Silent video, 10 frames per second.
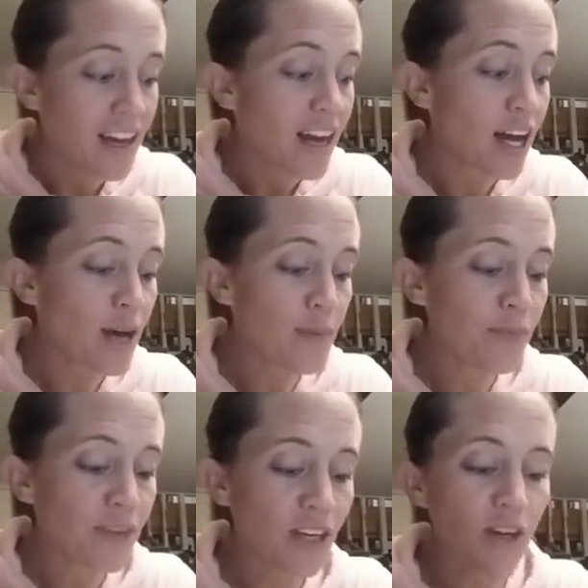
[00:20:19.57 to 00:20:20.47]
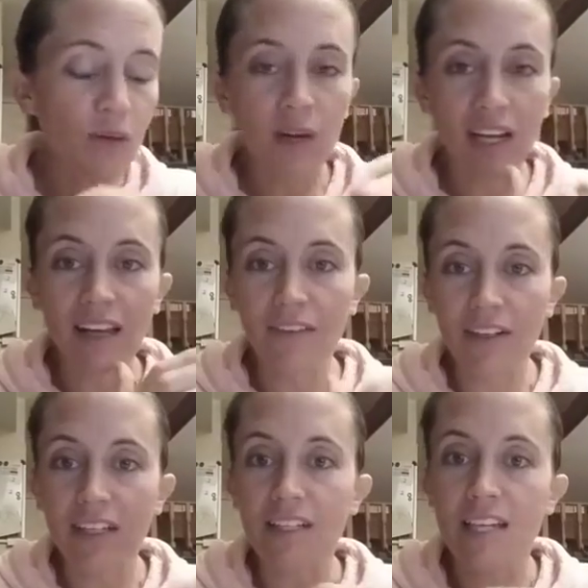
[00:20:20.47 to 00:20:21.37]
Um, you know, you want to give it a
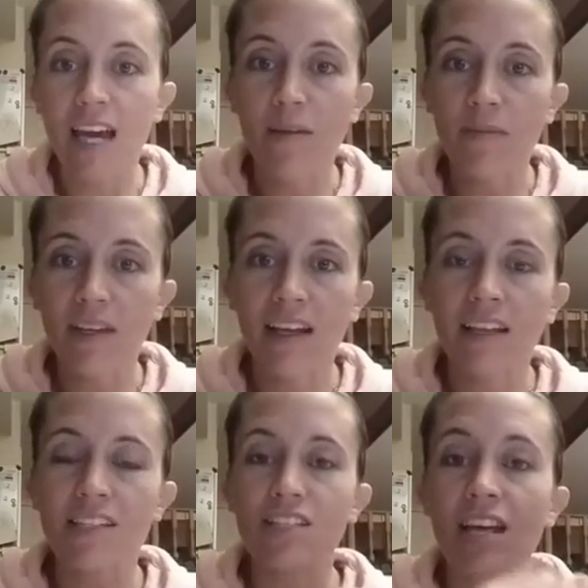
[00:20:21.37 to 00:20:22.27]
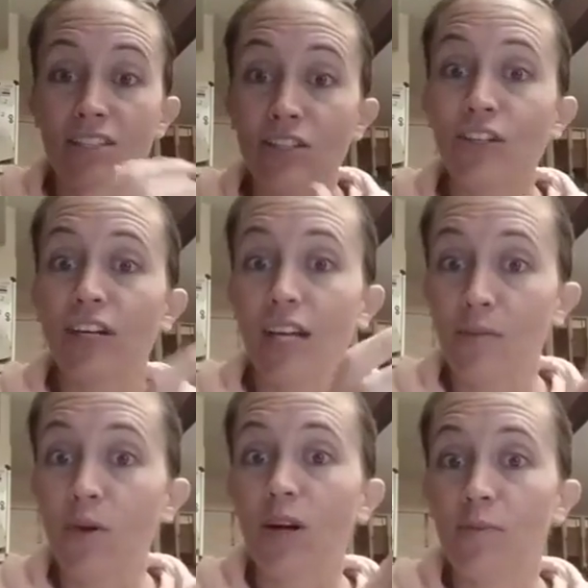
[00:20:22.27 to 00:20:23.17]
little time. It's it's learning
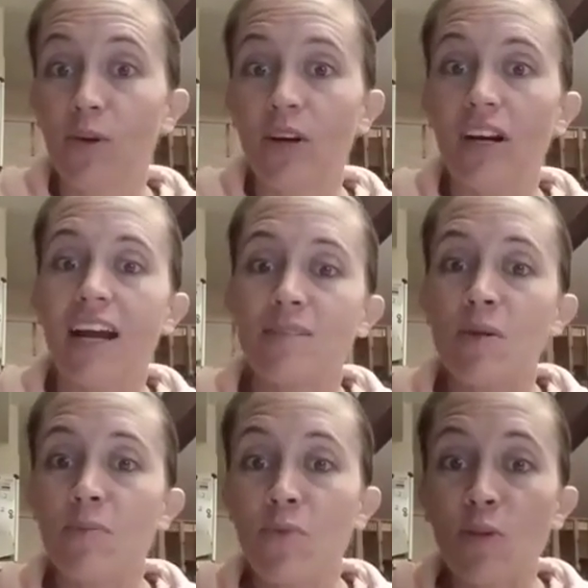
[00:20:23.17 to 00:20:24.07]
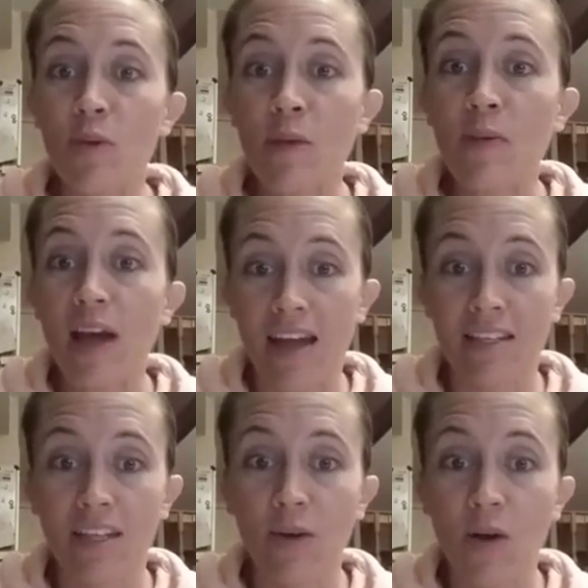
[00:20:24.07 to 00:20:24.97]
more and more as pe- more people ask
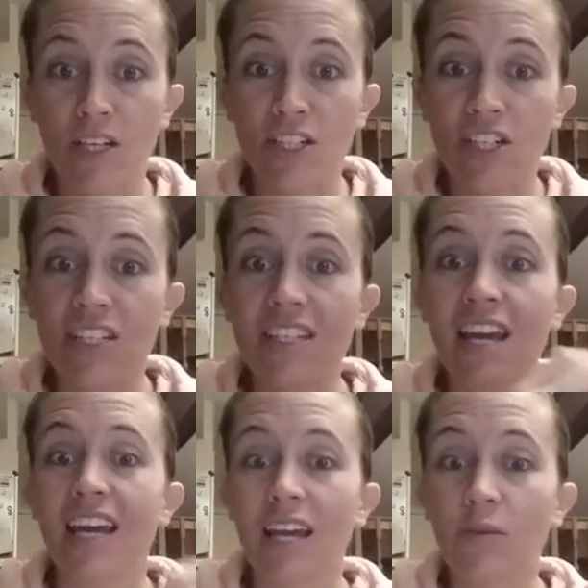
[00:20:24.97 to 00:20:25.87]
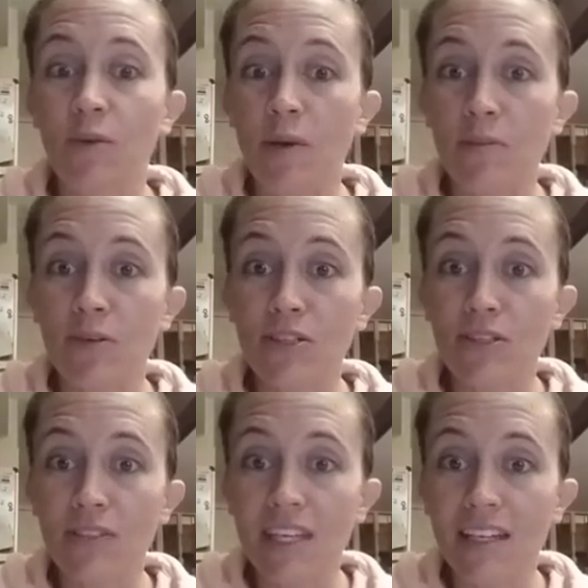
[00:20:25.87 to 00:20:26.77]
the questions. It remembers those
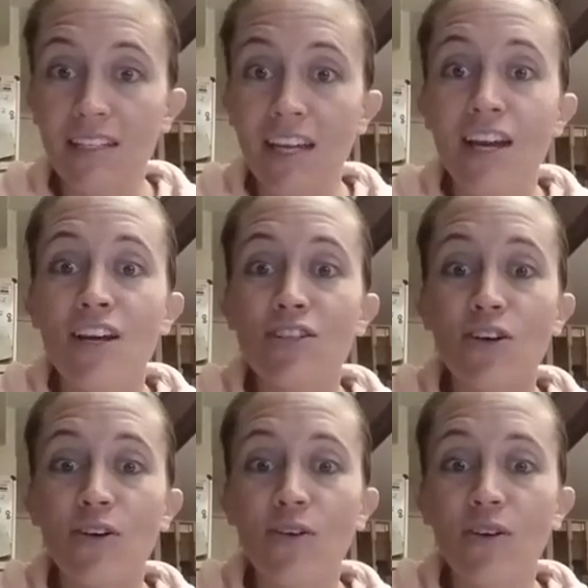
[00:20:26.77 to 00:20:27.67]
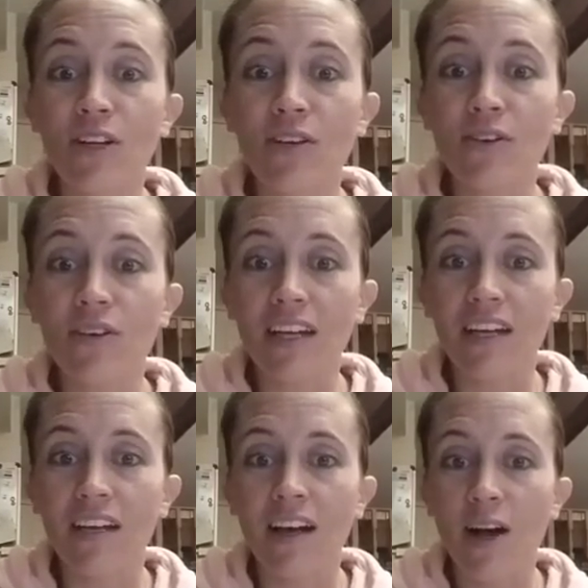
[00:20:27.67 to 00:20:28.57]
things. So you,
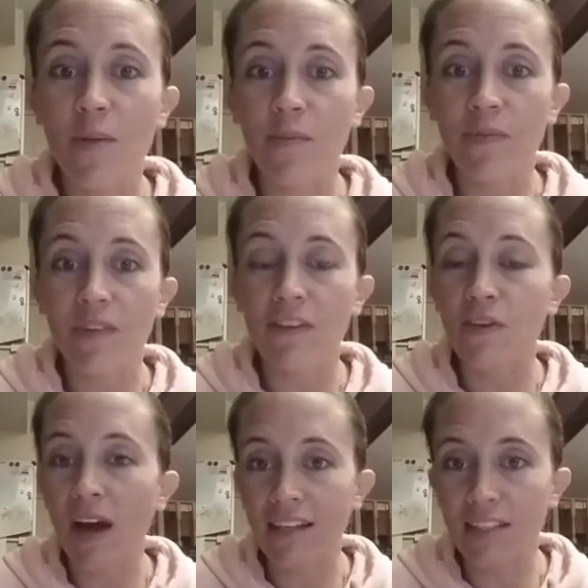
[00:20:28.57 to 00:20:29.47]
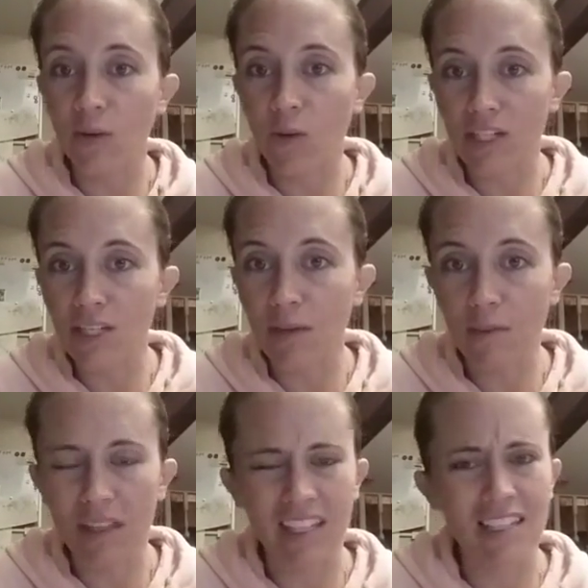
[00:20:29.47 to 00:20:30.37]
um, if you ask a question, maybe
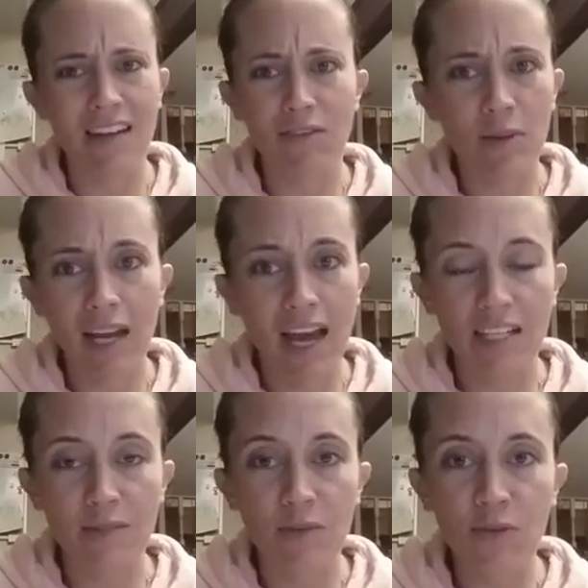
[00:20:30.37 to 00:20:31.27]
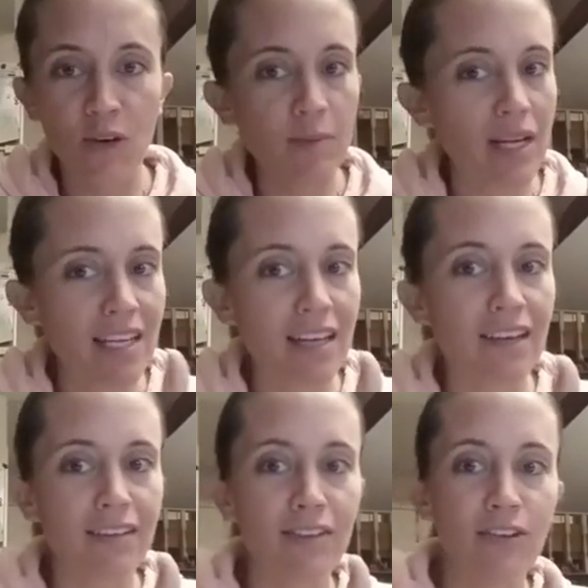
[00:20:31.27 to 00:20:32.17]
that's never been asked before. It might take a
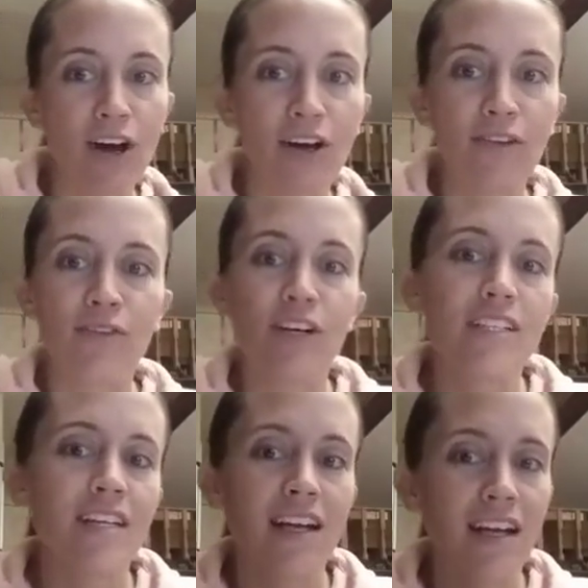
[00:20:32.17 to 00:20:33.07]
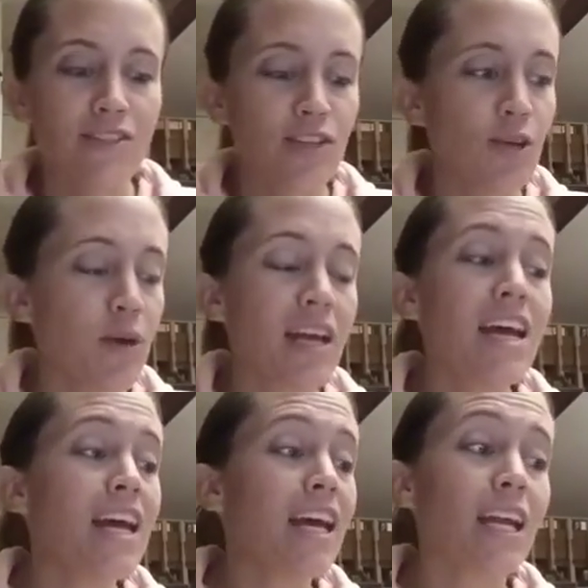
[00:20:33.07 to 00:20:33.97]
little longer for it to answer you. But
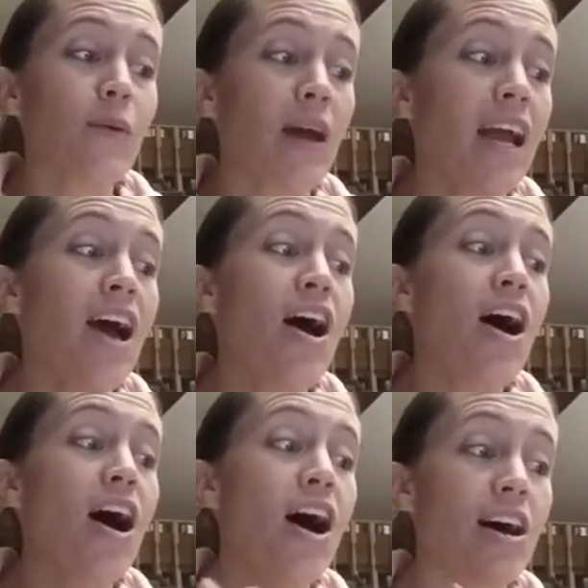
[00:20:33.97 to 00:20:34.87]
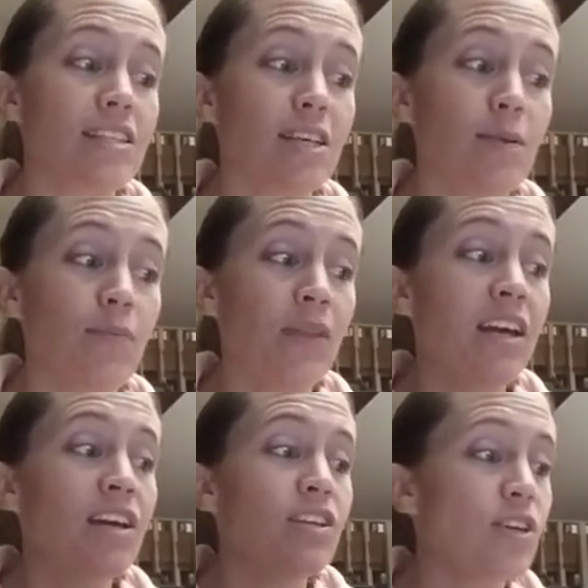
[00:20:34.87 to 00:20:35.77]
anyway, awesome.
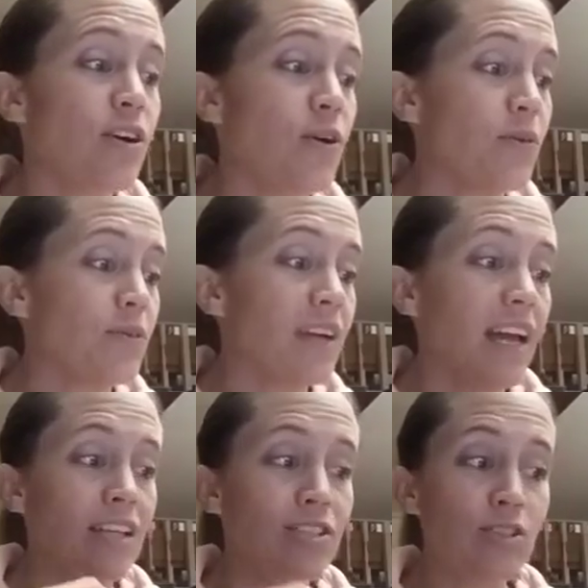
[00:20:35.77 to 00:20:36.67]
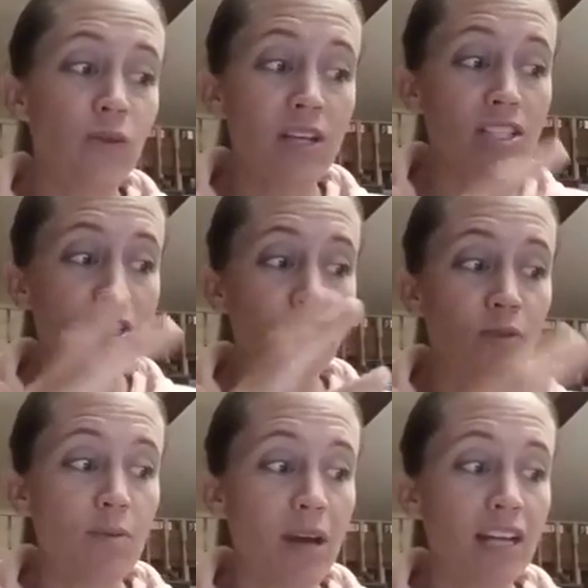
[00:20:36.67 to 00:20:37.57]
So answers questions,
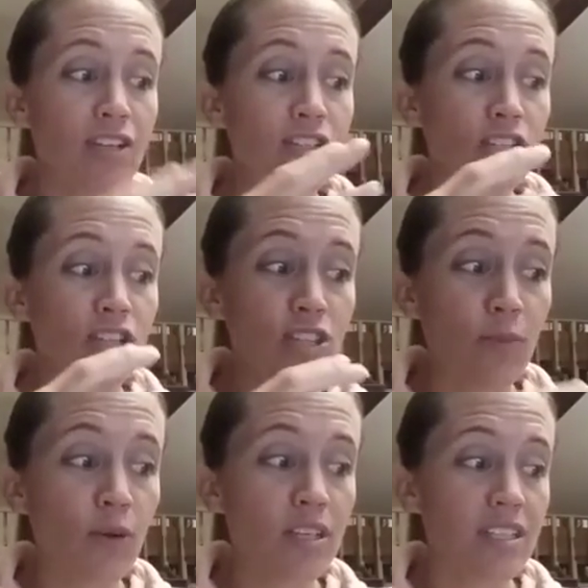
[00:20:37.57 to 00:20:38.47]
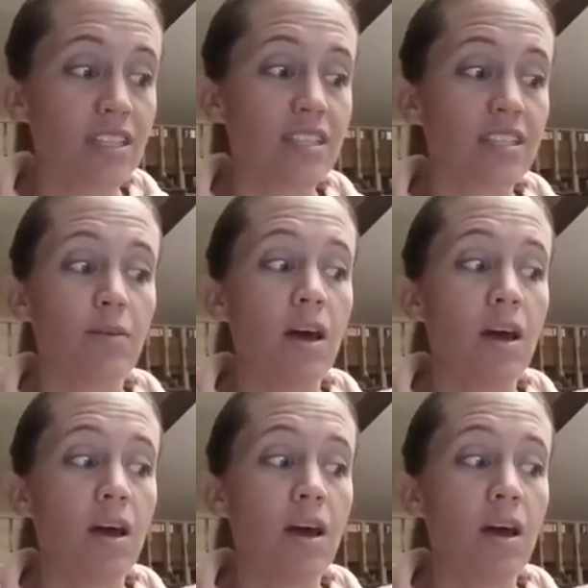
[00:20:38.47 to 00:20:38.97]
reminders, support system.